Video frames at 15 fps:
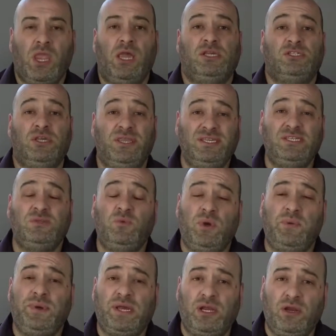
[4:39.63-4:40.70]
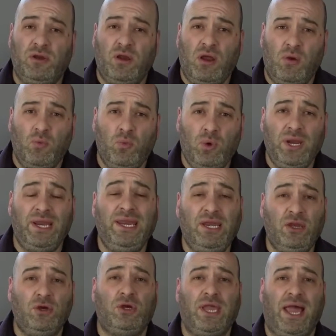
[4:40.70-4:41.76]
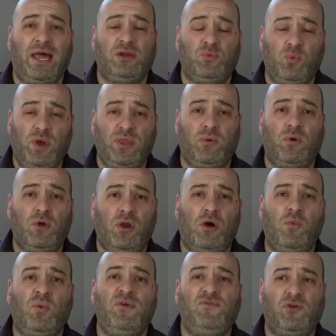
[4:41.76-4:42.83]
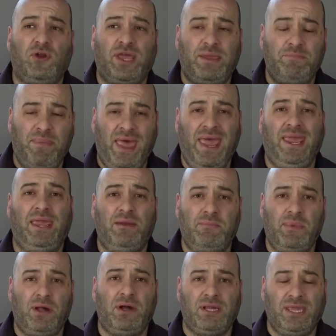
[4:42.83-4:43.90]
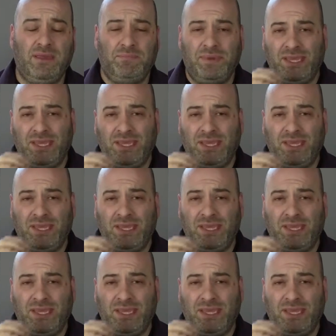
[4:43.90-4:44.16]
So this is where we're going to really look at whether or not we've got a pay-in market,